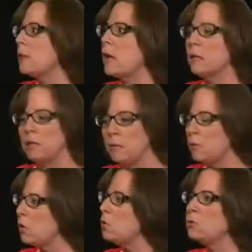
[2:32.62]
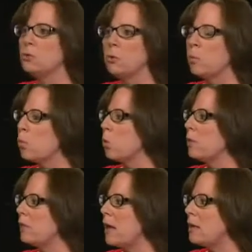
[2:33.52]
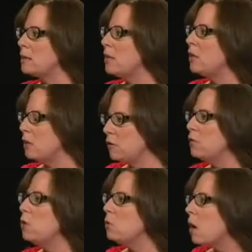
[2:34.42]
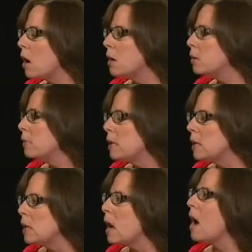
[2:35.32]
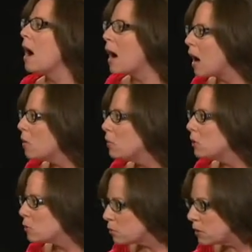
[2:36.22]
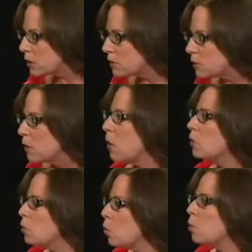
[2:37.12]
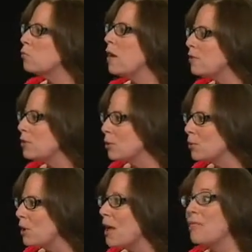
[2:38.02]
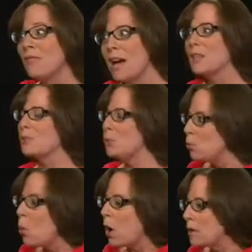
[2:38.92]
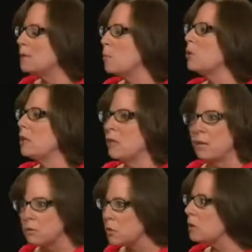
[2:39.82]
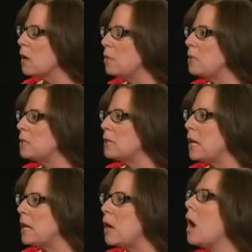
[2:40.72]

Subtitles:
that even though you're doing more with less, if you hire me, I will increase your revenue. And you want someone like that who's going to come in and say,